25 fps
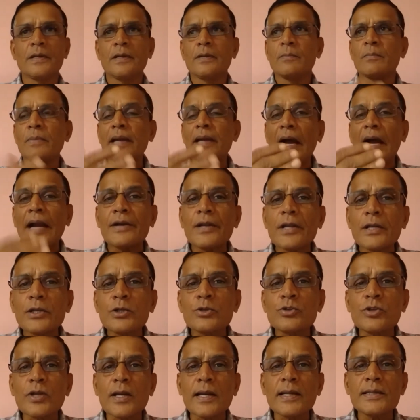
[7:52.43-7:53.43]
by
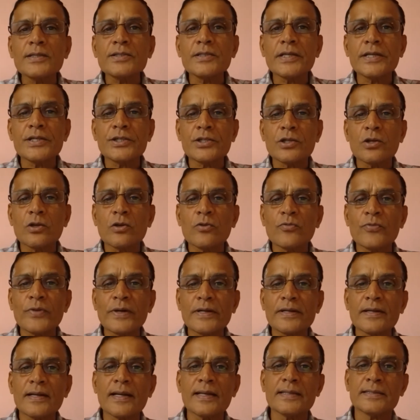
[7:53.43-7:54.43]
underutilization of
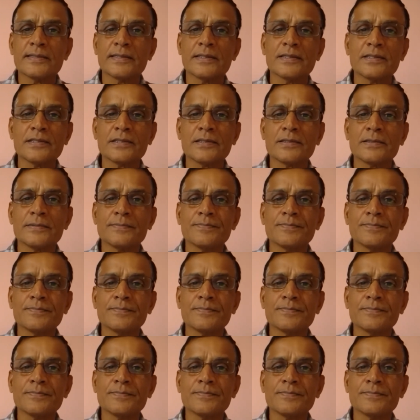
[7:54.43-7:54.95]
fertilizers,